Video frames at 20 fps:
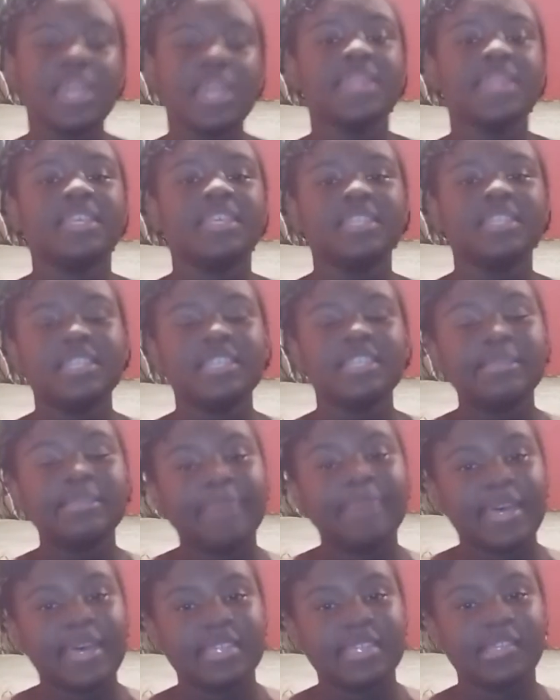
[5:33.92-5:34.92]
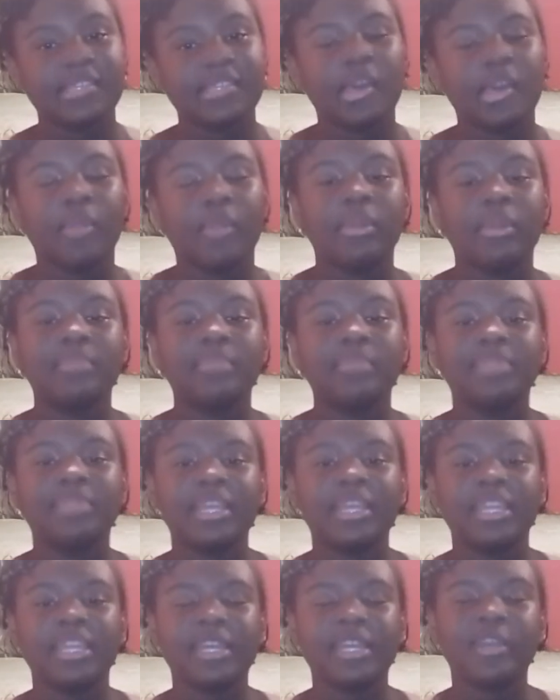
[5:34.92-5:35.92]
This is best when
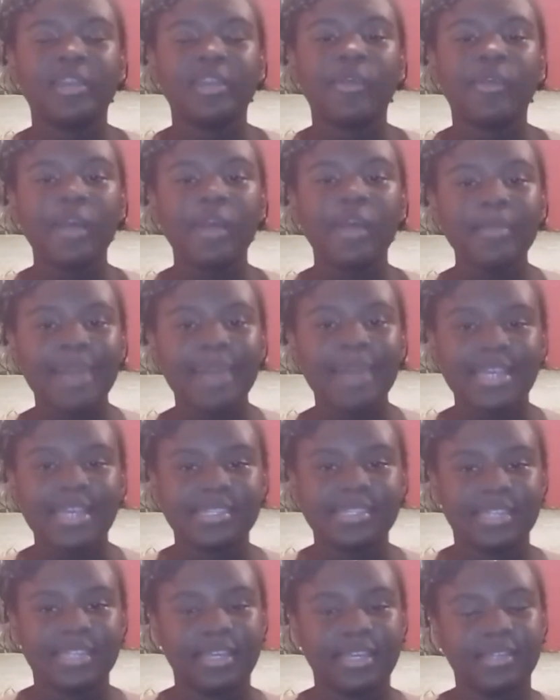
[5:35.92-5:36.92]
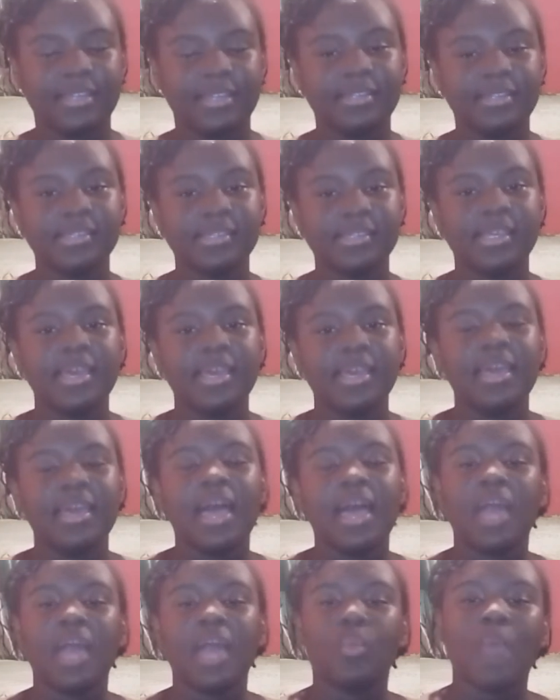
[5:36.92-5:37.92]
blending oil pastels
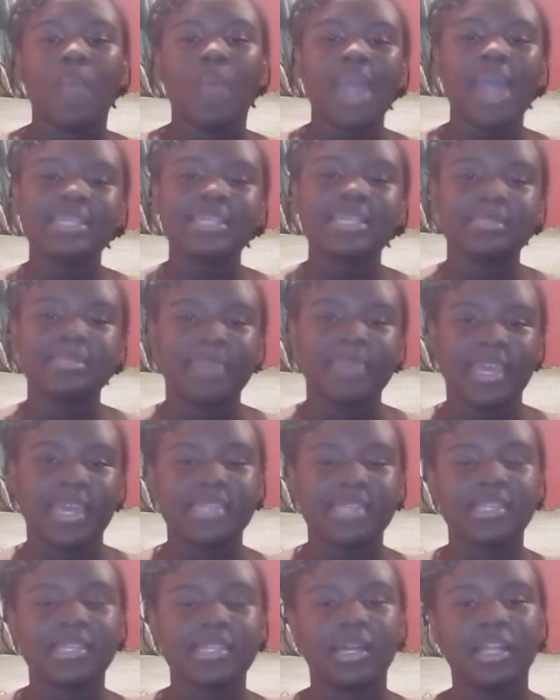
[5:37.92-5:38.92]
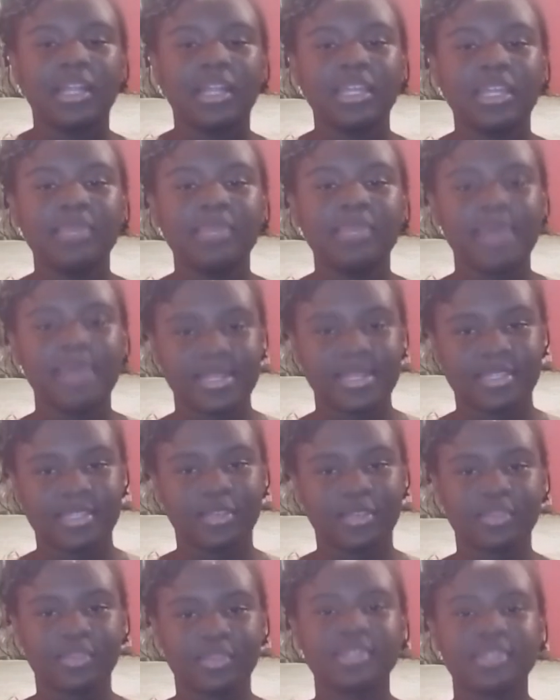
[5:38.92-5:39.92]
and wax-based colored
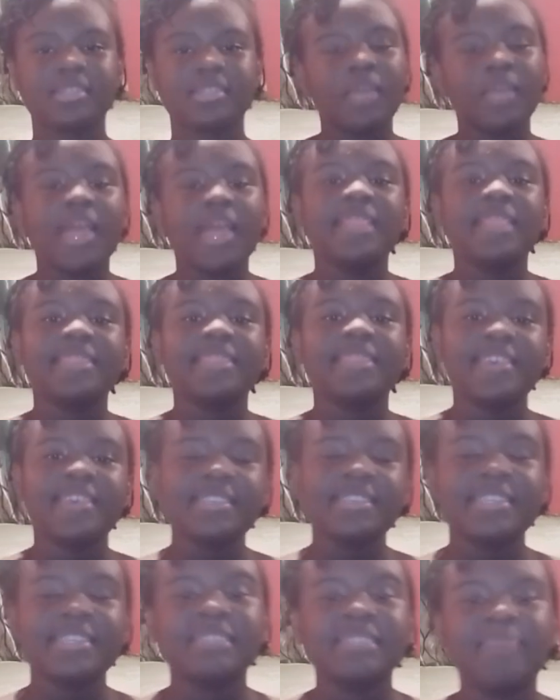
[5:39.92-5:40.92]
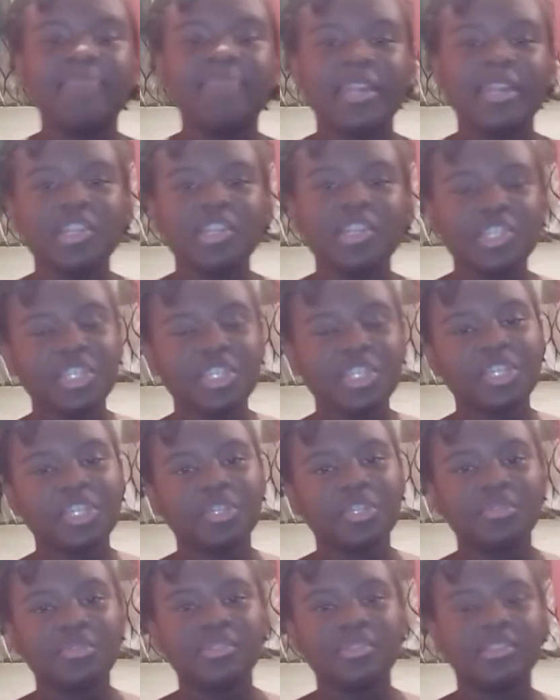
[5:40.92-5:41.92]
pencils. This is better to
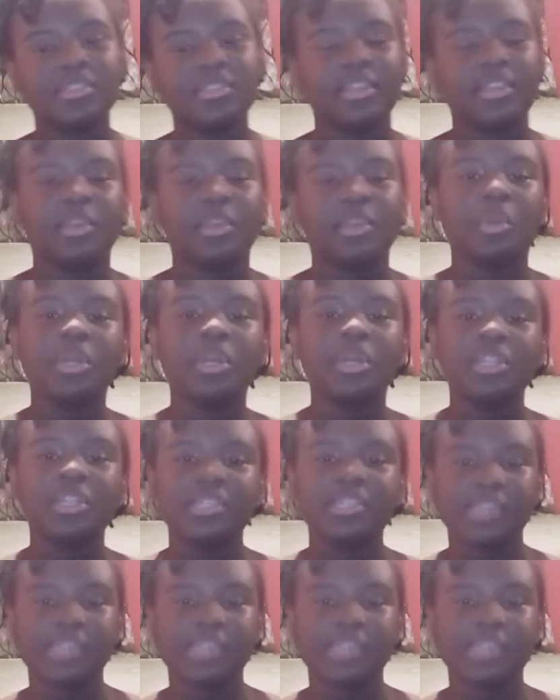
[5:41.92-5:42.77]
use than oily